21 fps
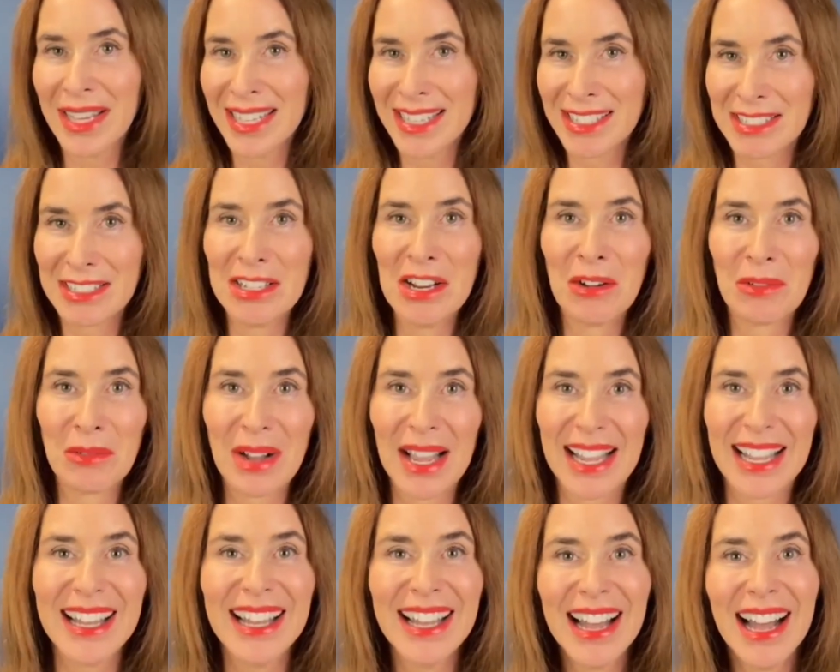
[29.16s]
there's no
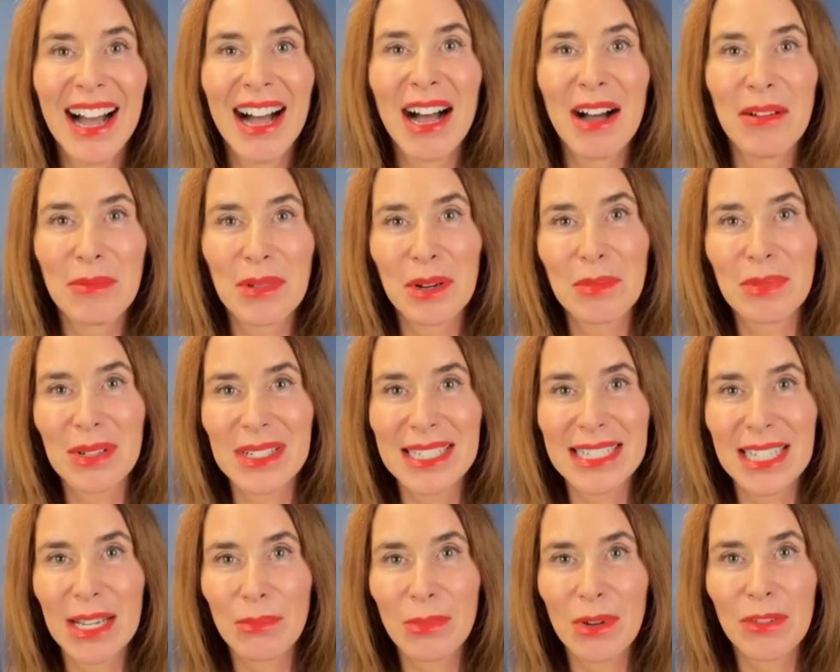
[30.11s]
way I'm going to put
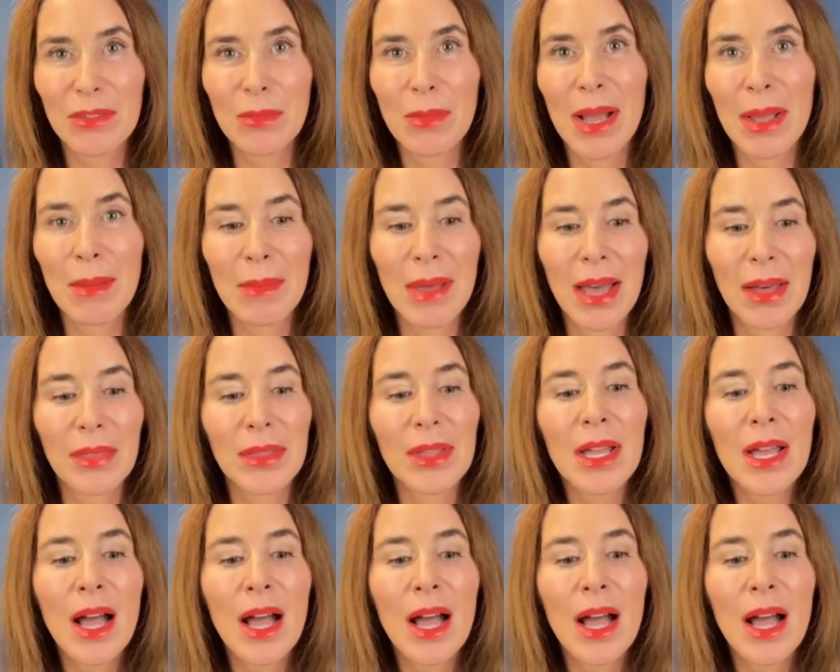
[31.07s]
tape over my mouth.